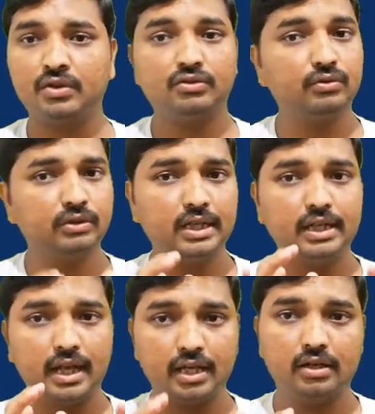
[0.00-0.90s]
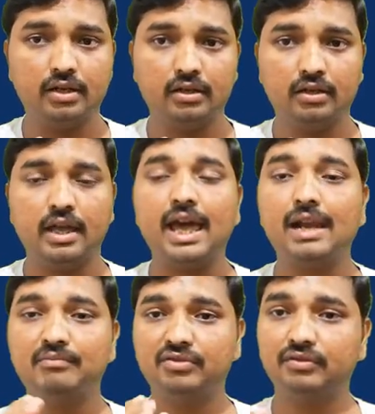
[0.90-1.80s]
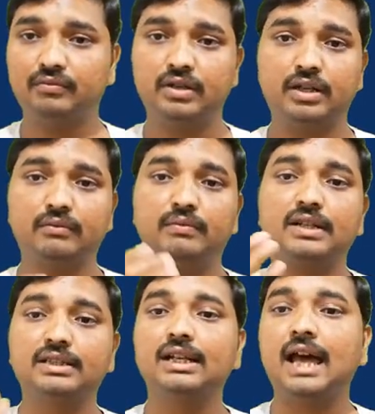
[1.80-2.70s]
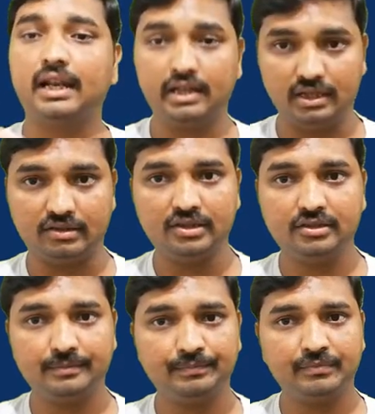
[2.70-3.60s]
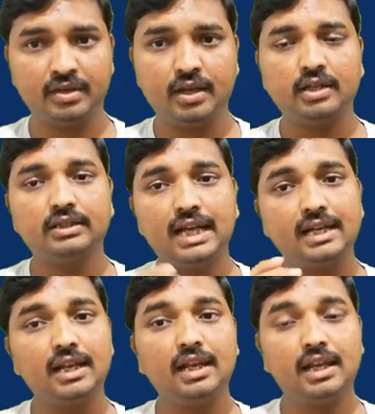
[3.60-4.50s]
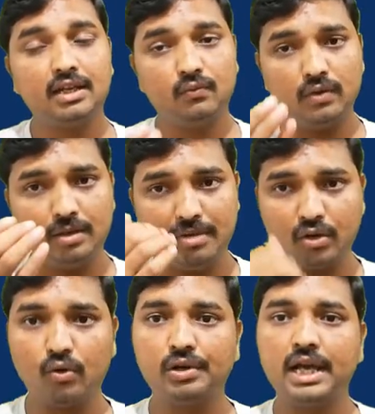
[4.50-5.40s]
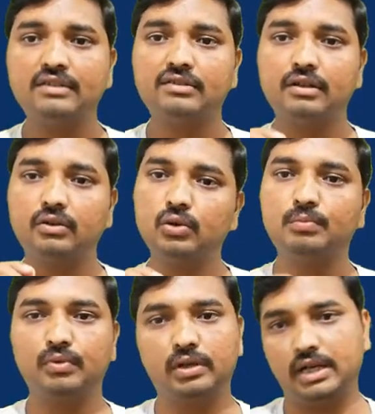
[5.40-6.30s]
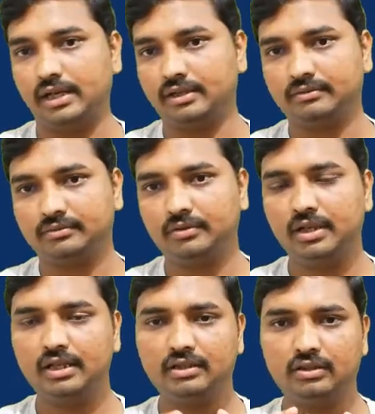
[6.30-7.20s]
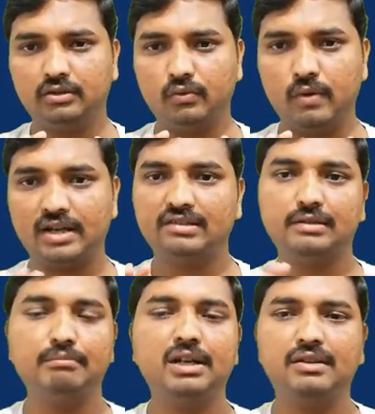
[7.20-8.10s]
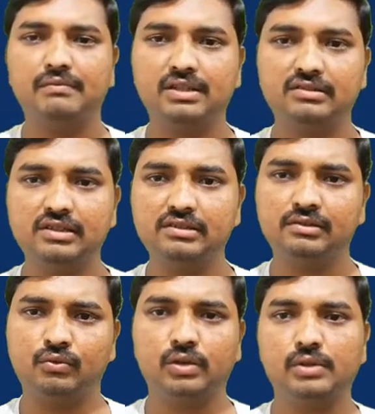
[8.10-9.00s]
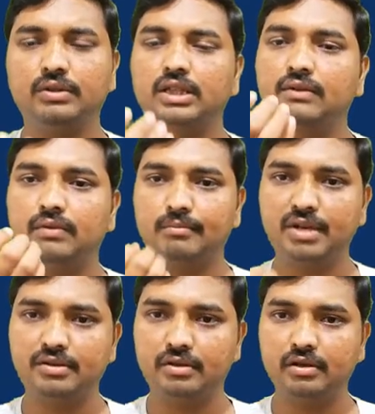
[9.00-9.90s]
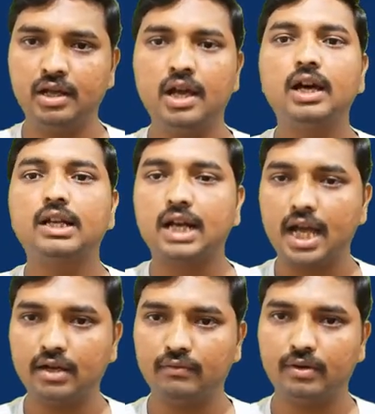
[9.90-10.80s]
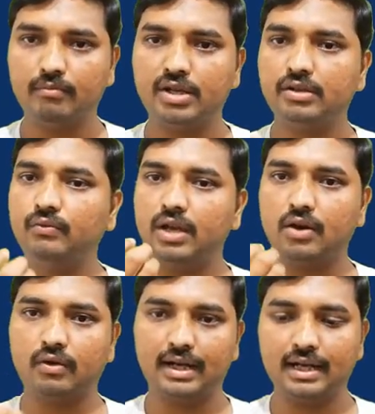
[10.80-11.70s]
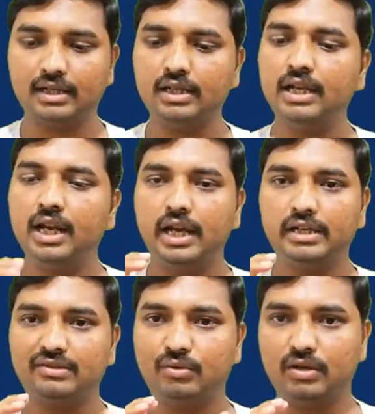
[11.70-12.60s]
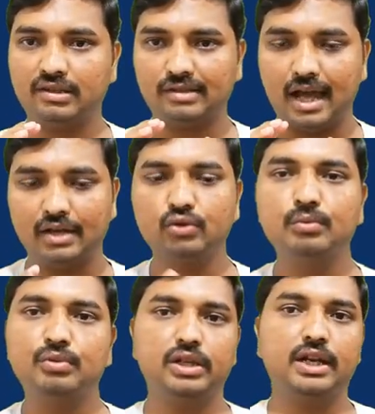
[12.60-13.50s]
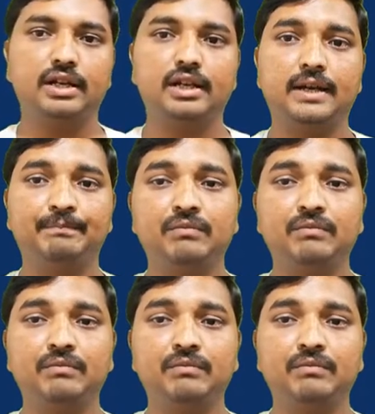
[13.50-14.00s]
so that it helps for further analysis, then it will be called as grouped data. Okay, very simple difference is whatever the information, raw information we have collected, it is called as ungrouped data.